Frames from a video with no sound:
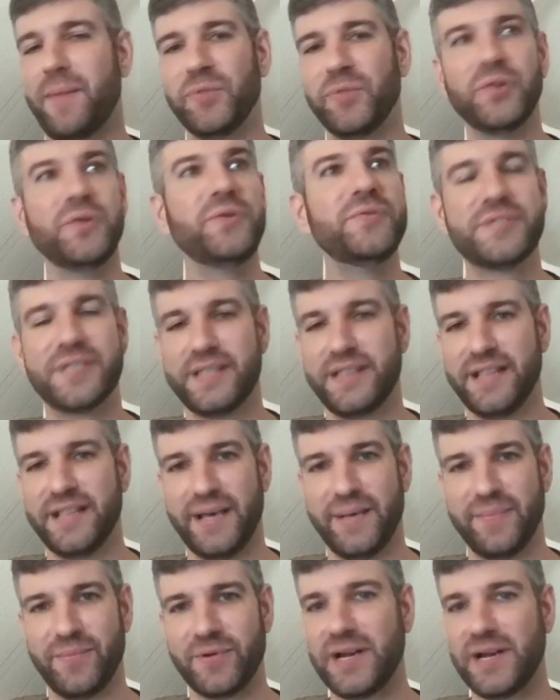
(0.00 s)
losing
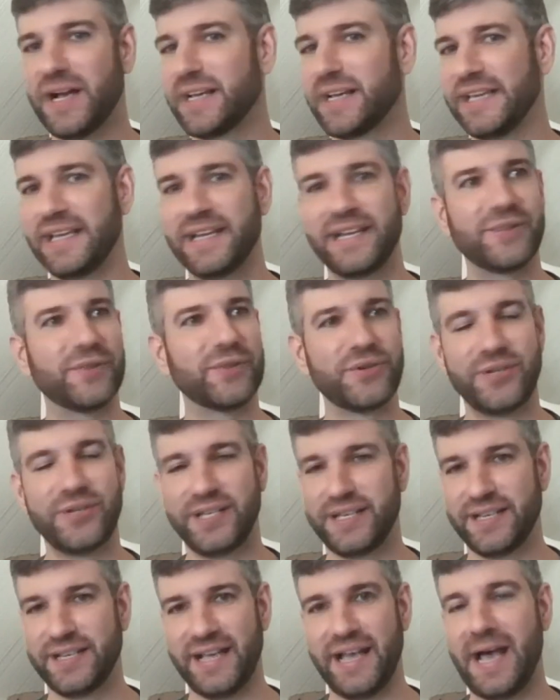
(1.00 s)
them. We're not getting
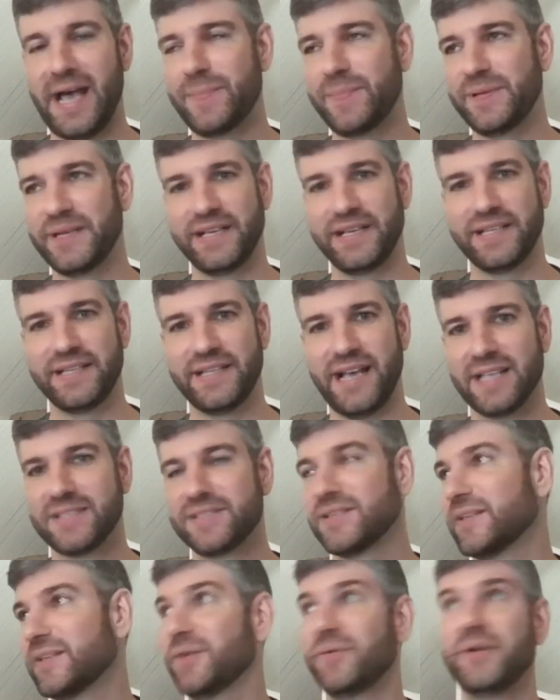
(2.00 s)
learning happening in
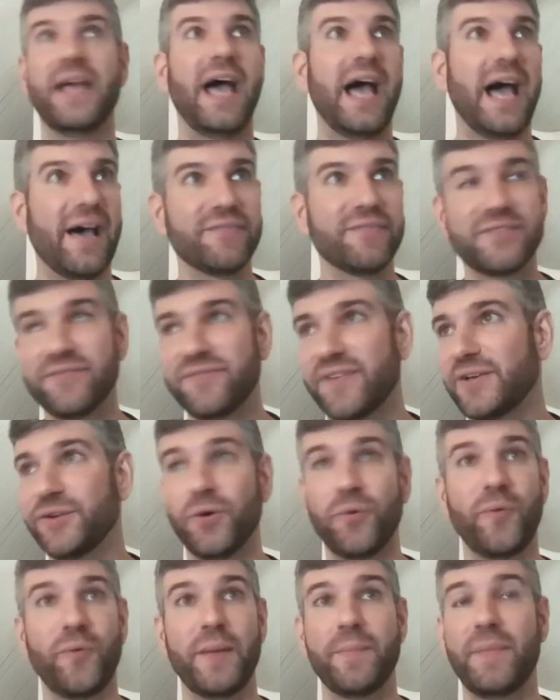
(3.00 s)
that. So we have to find
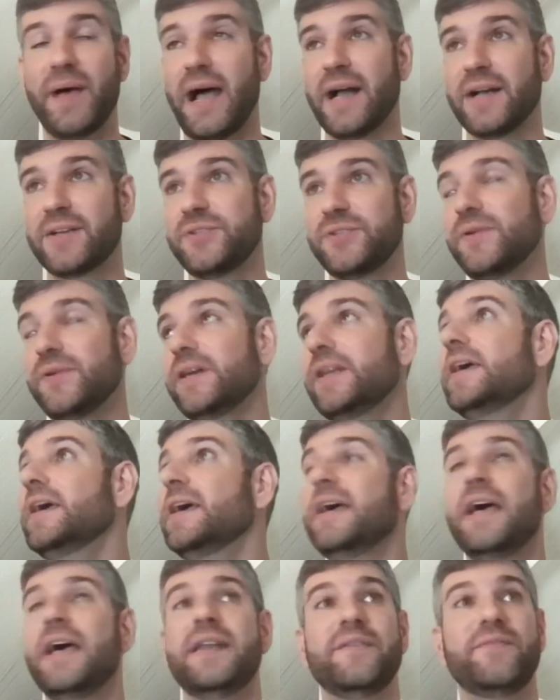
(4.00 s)
our way back to it.
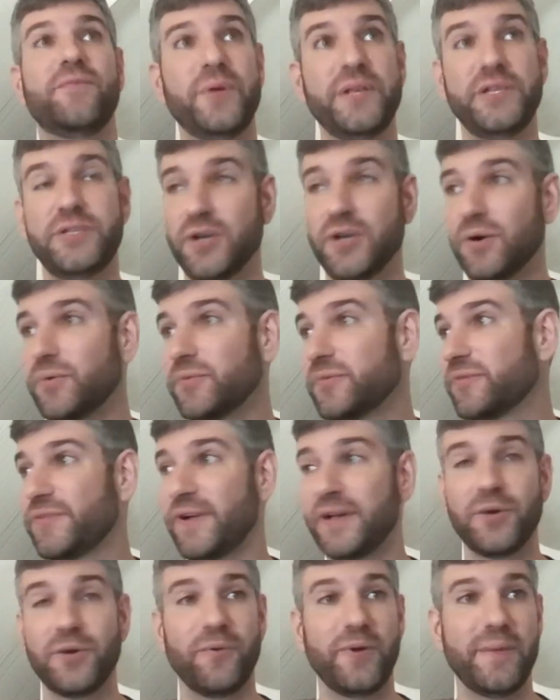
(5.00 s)
And if we don't
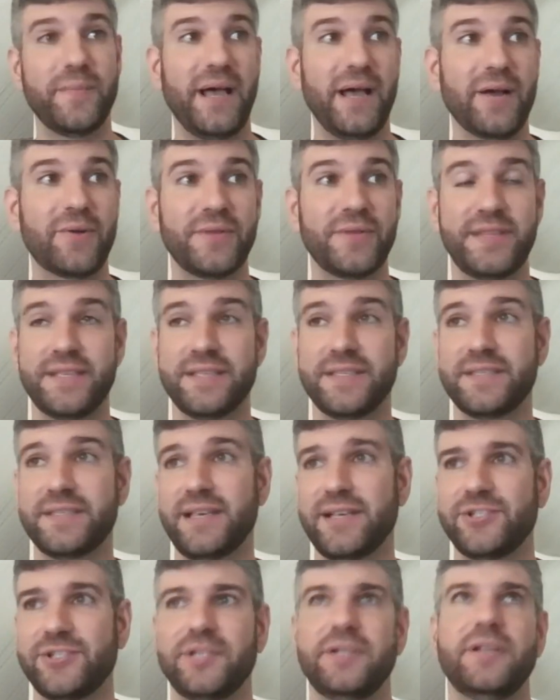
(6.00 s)
find our way back within
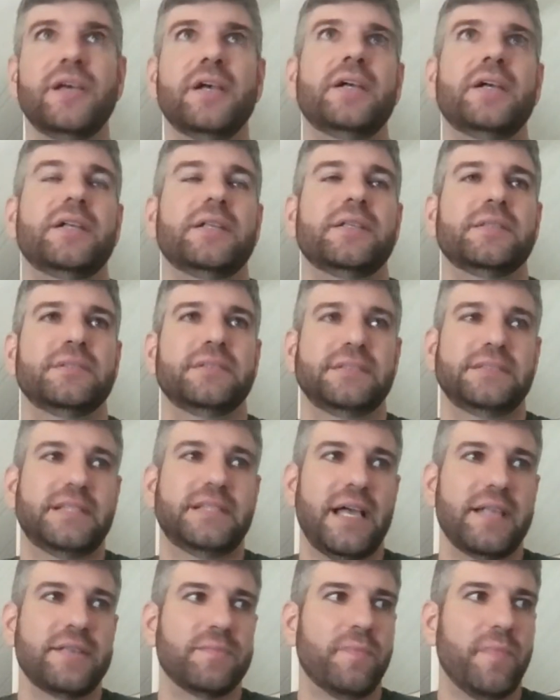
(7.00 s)
session,
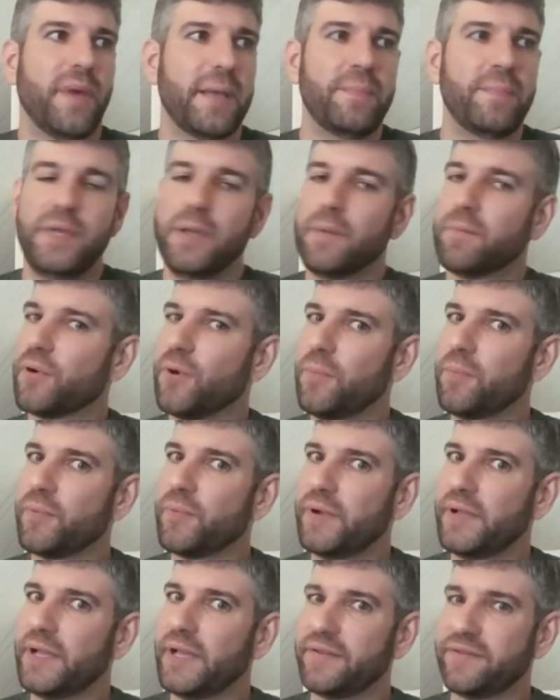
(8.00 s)
that might be
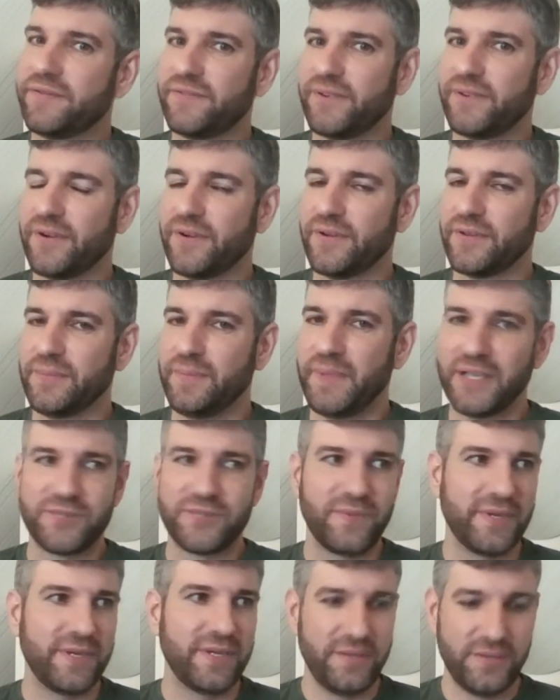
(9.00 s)
appropriate for the
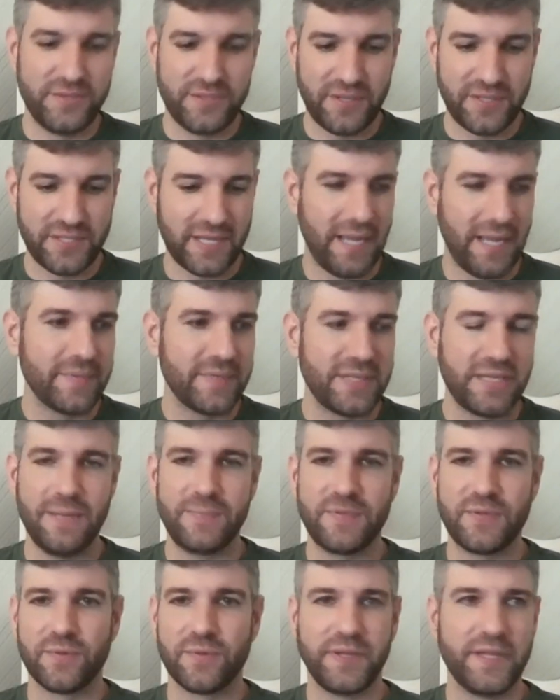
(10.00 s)
best way to use our time to
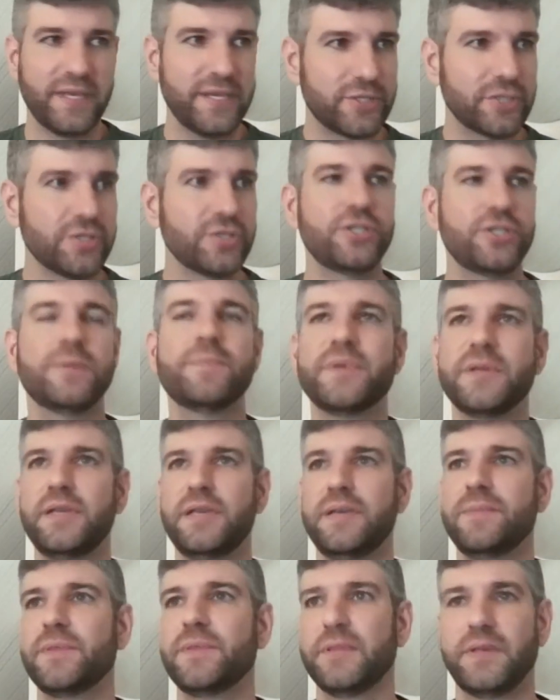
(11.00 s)
keep the relationship and
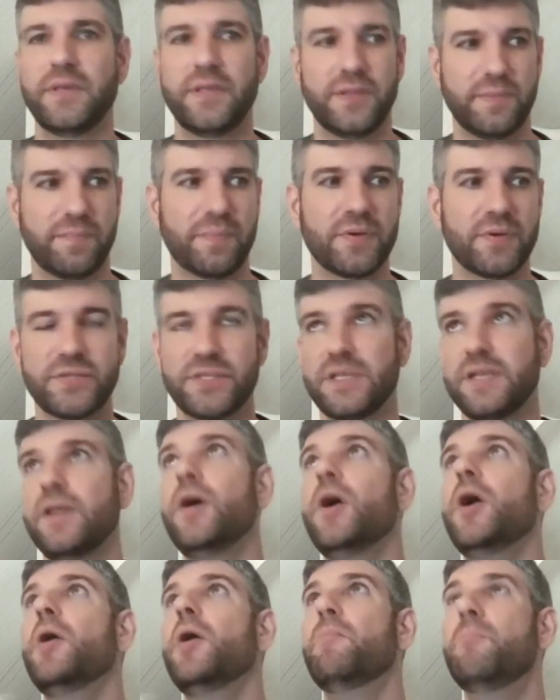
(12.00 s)
keep the person
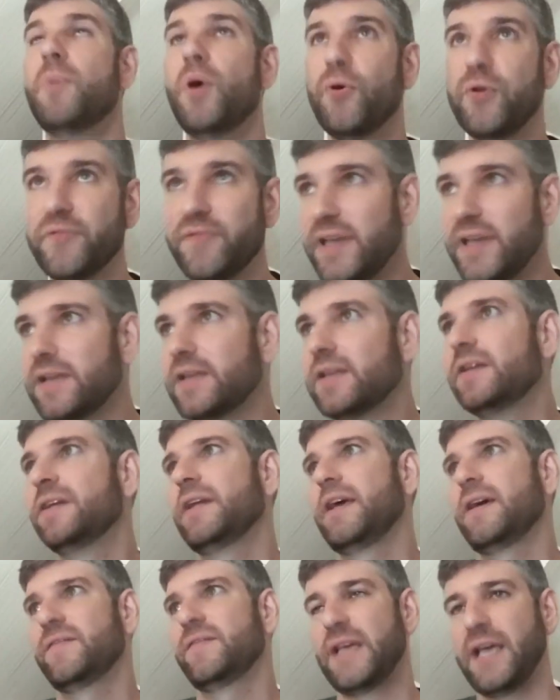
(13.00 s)
motivated
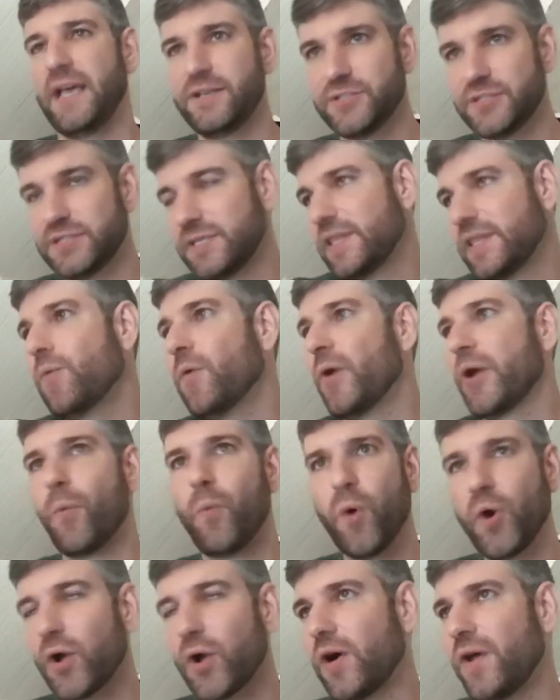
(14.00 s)
and having agency. They want to
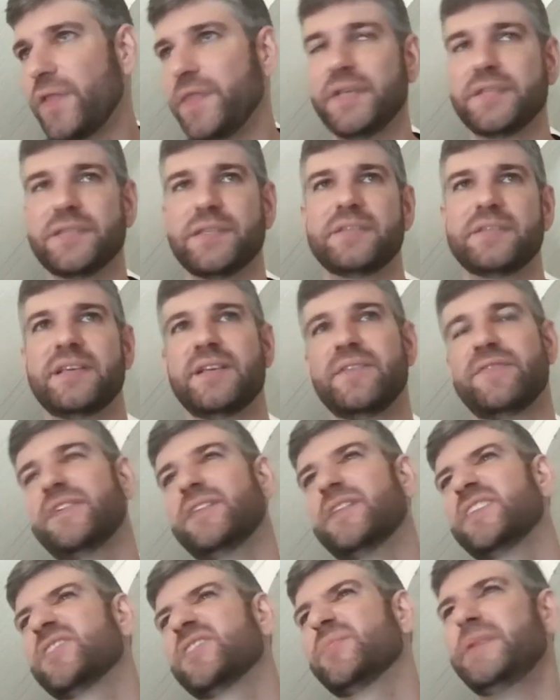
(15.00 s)
work on this instead of
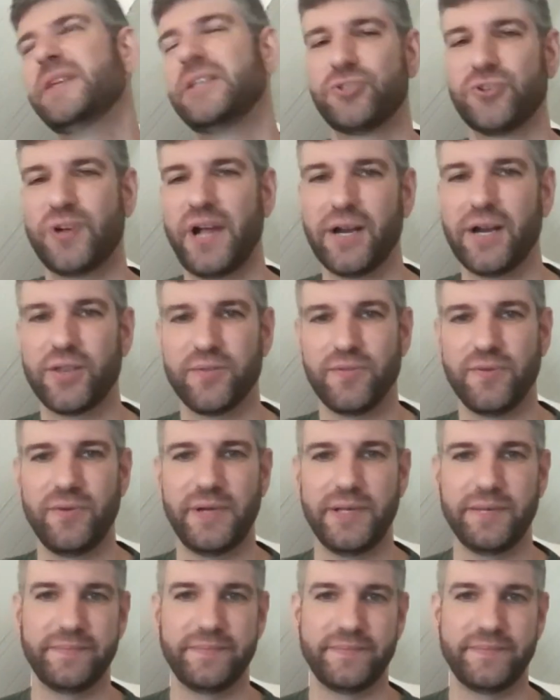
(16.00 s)
feeling like they're being dragged through it.